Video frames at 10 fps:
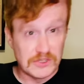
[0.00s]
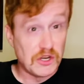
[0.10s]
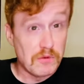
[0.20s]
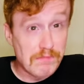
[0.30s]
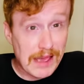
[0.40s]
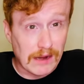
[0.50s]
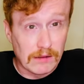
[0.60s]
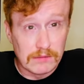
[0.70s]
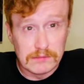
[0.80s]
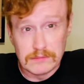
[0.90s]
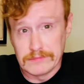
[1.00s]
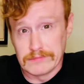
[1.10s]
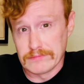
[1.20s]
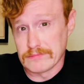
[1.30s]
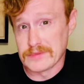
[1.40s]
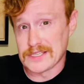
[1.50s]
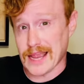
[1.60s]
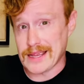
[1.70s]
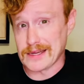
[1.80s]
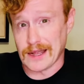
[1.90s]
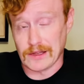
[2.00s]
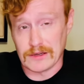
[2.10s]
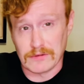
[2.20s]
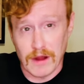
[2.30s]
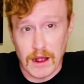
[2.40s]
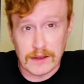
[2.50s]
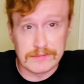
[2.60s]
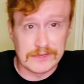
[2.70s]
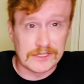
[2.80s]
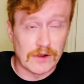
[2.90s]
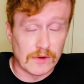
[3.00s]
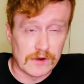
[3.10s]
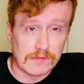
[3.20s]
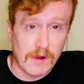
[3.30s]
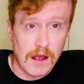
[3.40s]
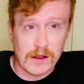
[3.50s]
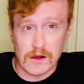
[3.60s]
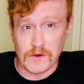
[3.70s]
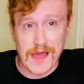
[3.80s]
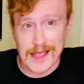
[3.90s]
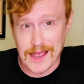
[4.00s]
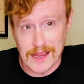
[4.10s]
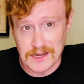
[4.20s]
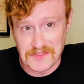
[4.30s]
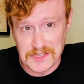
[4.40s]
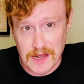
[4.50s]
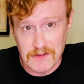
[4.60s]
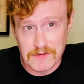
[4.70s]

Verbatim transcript: Doom metal, psychedelic rock, stoner rock, all that kind of stuff.